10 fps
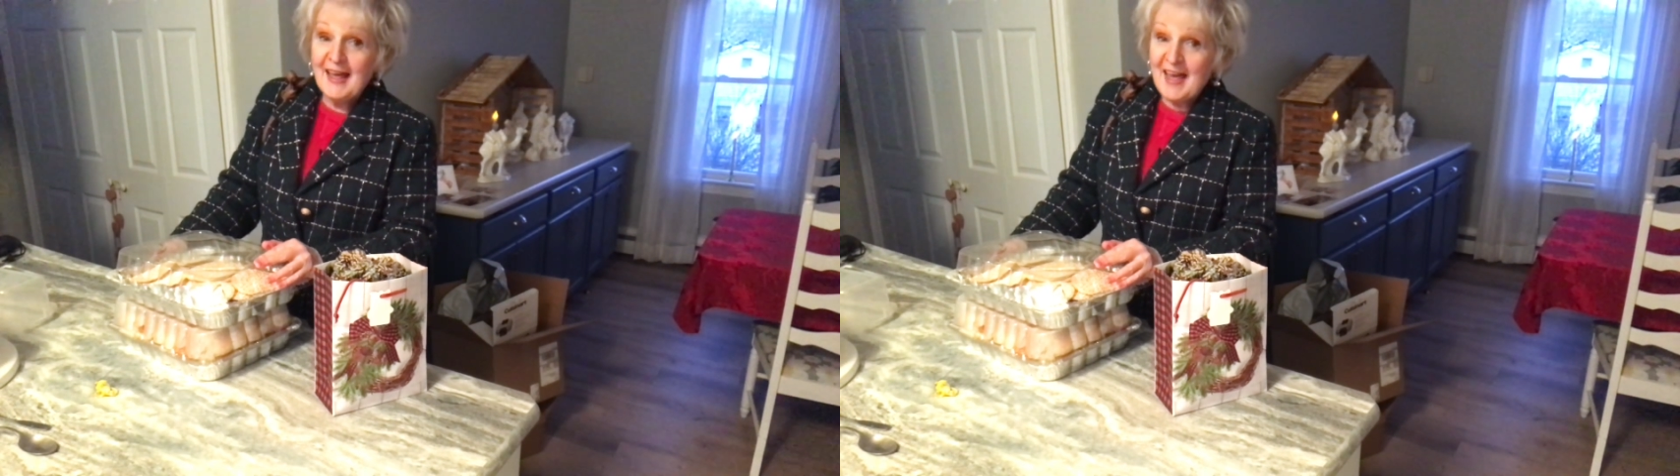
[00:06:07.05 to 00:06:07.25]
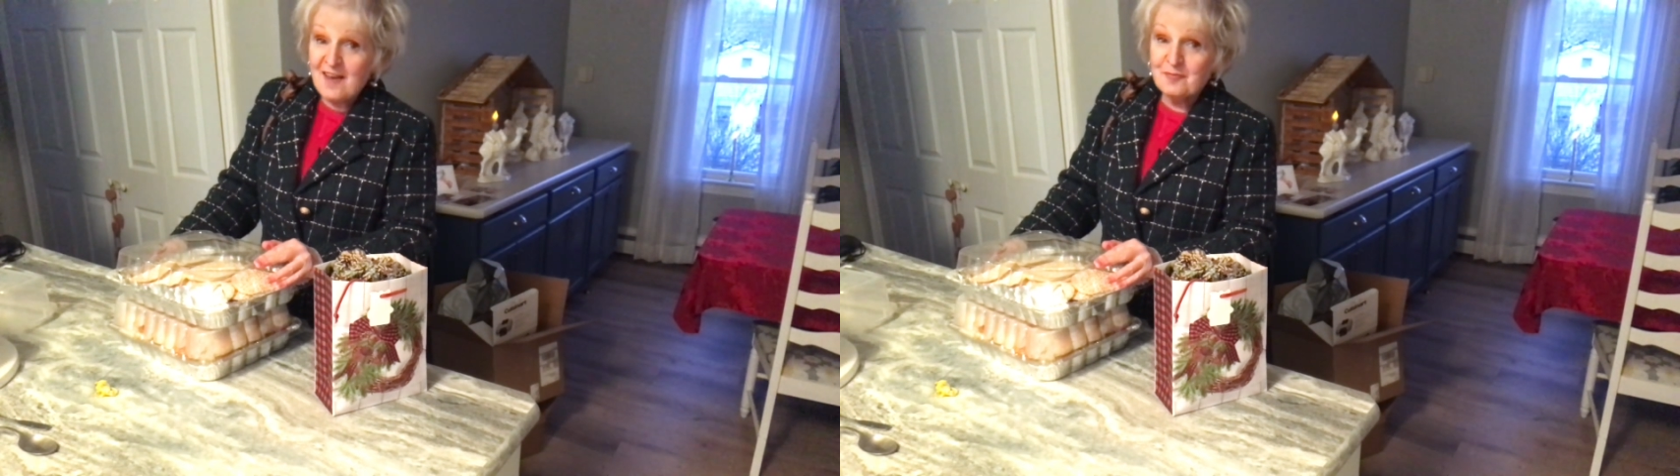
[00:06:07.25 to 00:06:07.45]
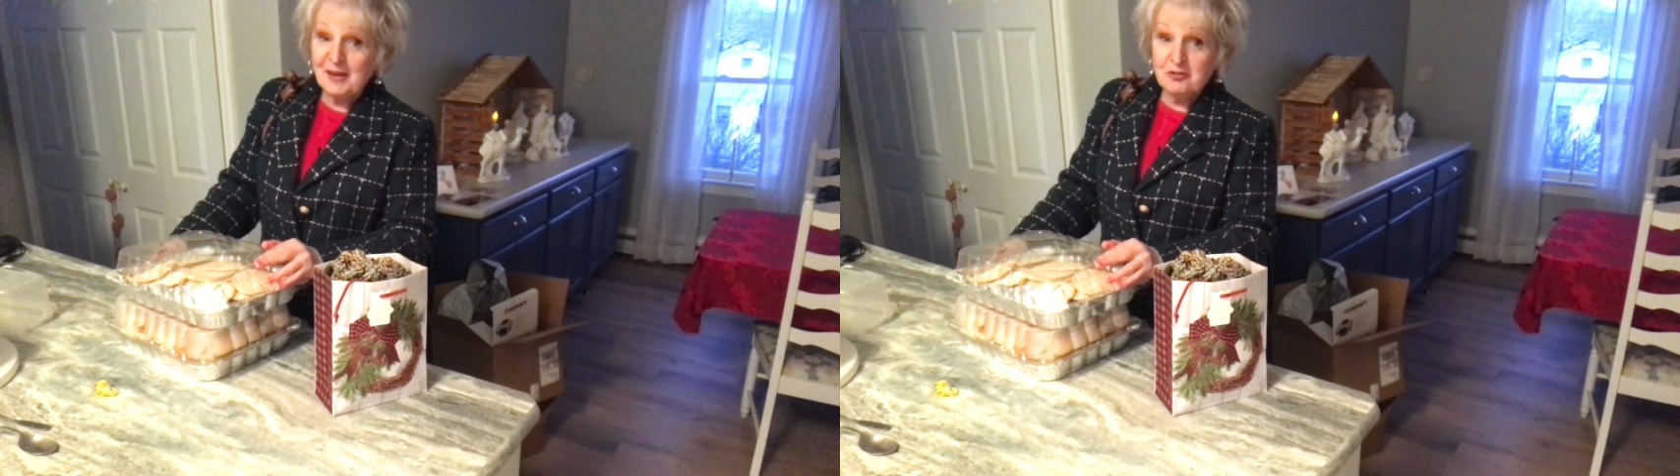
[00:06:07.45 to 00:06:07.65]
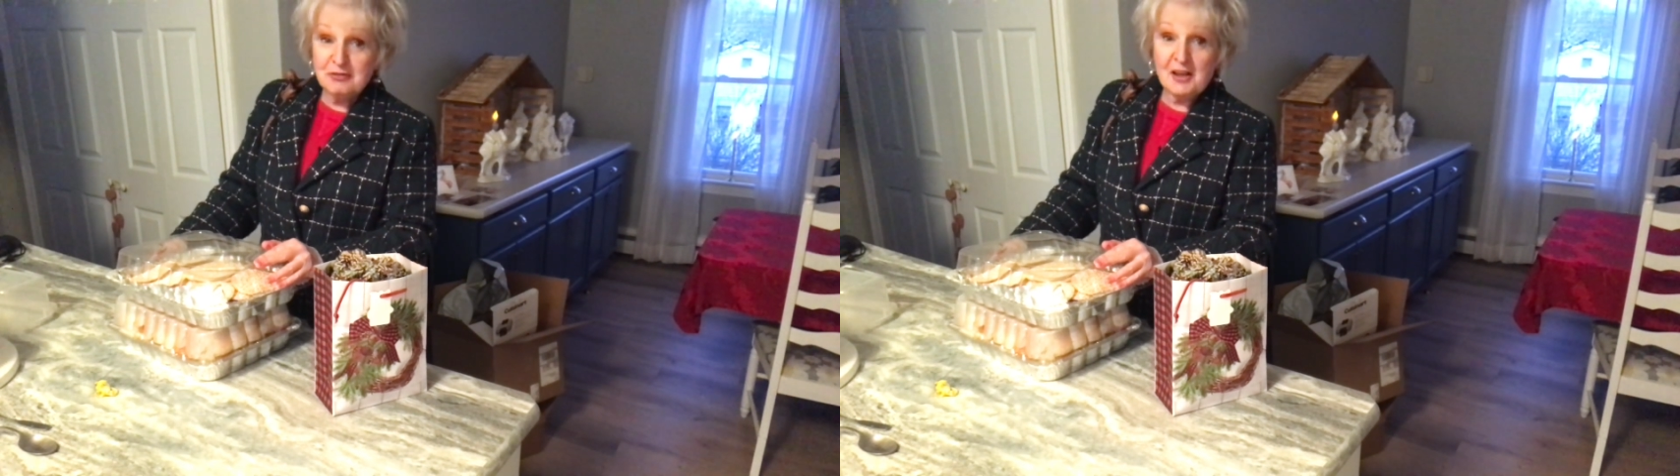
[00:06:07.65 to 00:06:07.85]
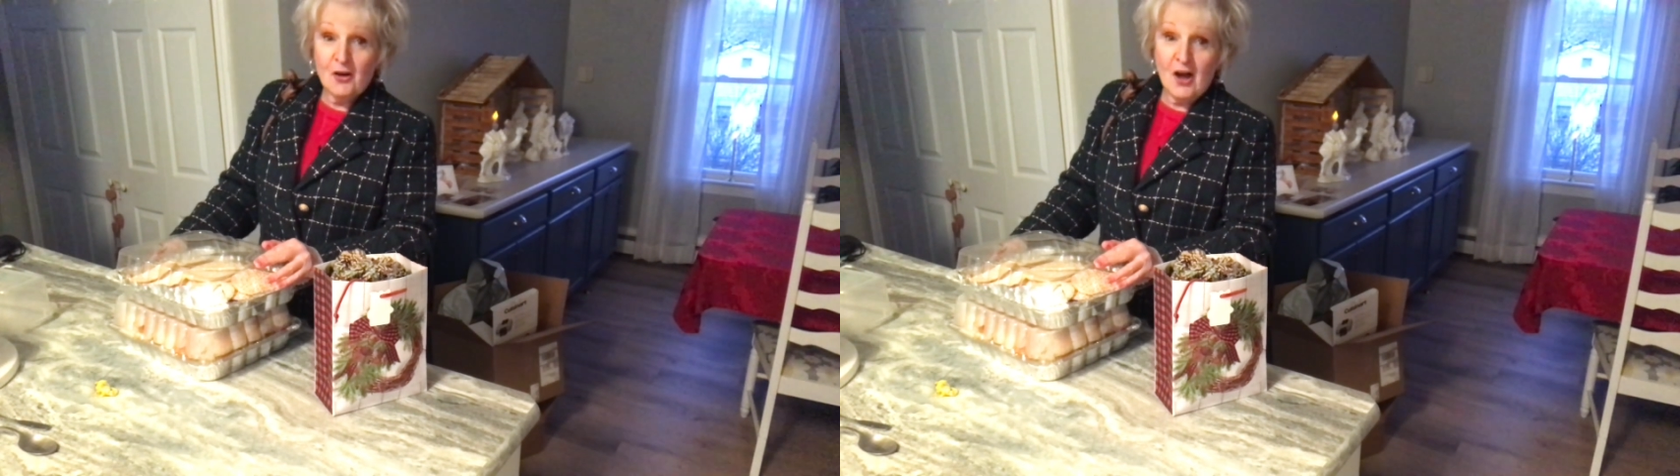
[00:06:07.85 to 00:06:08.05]
have my
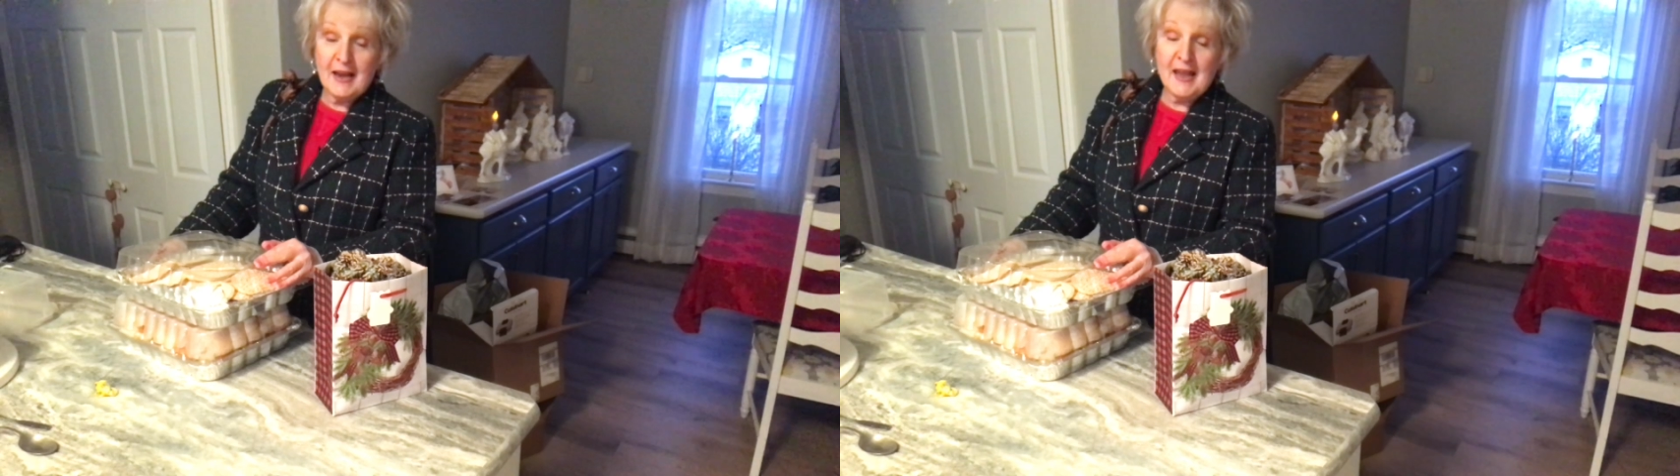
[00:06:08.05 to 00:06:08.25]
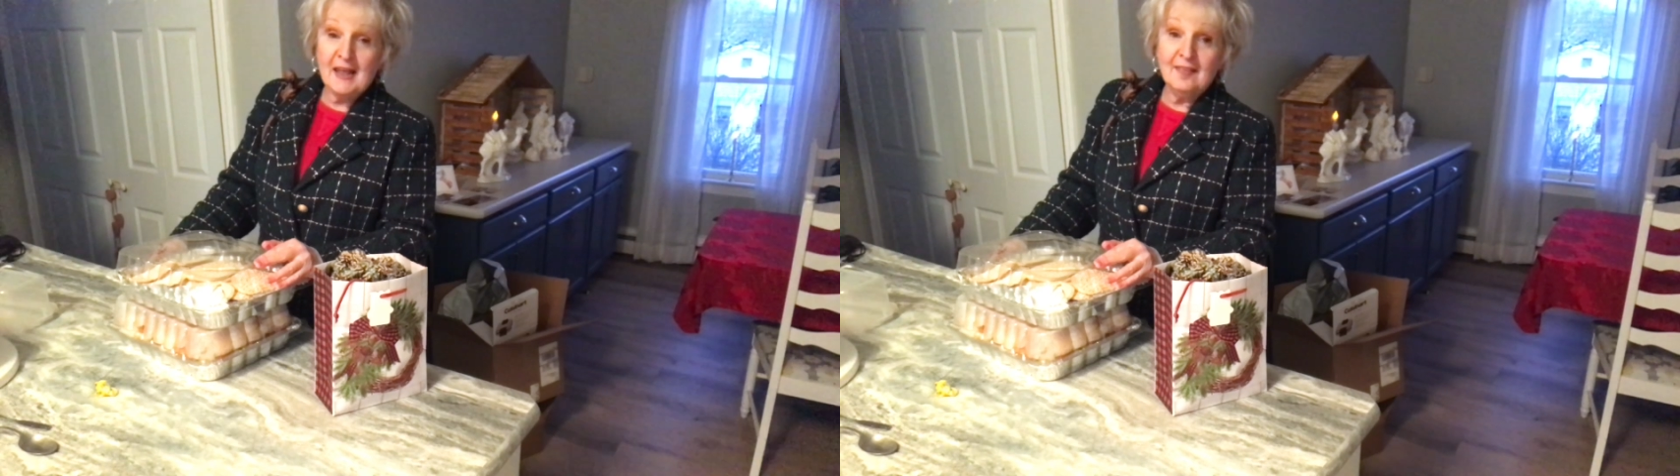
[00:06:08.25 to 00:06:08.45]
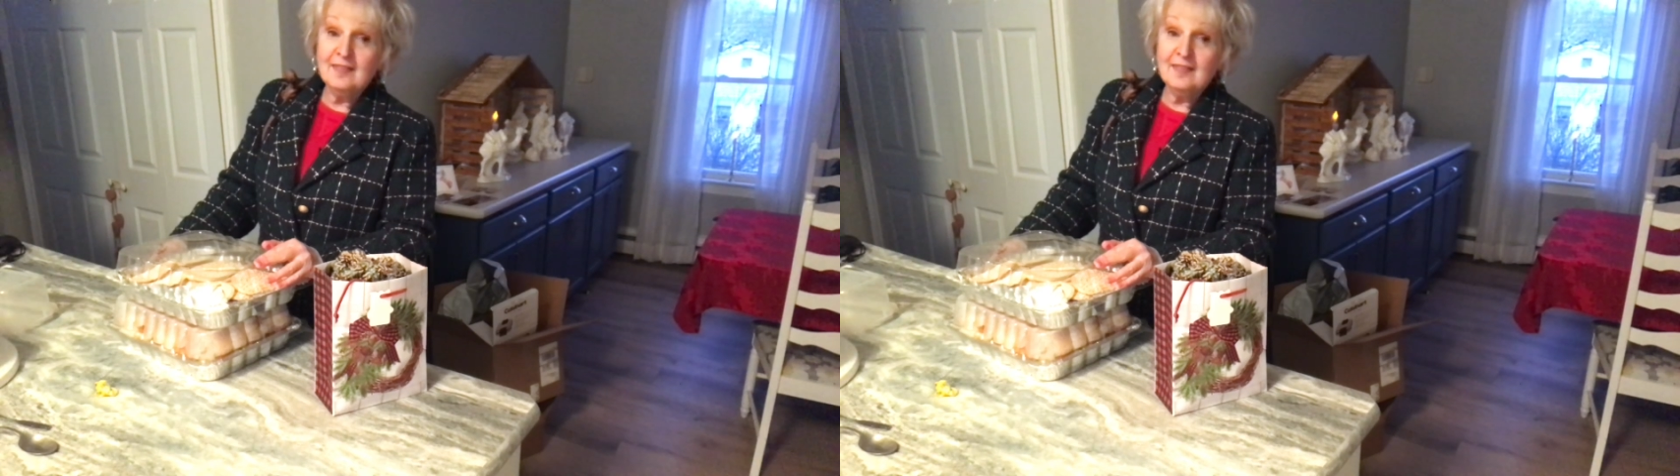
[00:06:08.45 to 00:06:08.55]
tree on, and